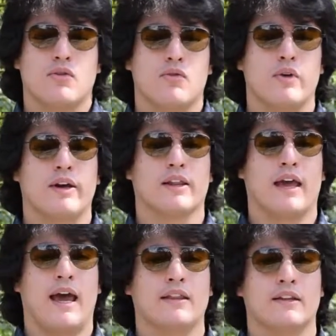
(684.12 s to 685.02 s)
will
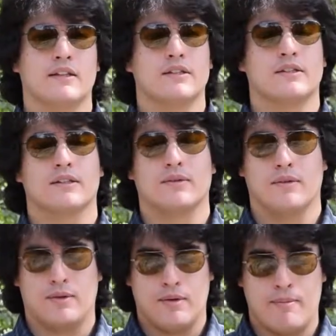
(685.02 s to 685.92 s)
get its
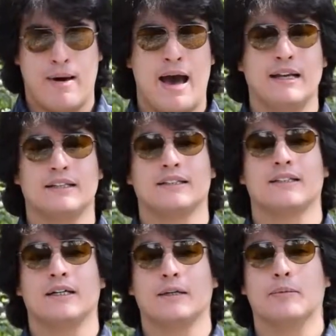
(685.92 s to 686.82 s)
mined
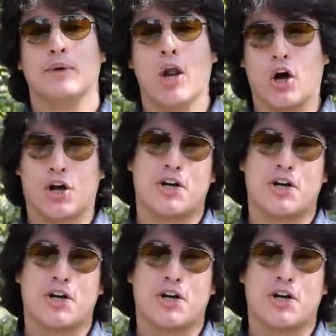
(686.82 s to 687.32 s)
block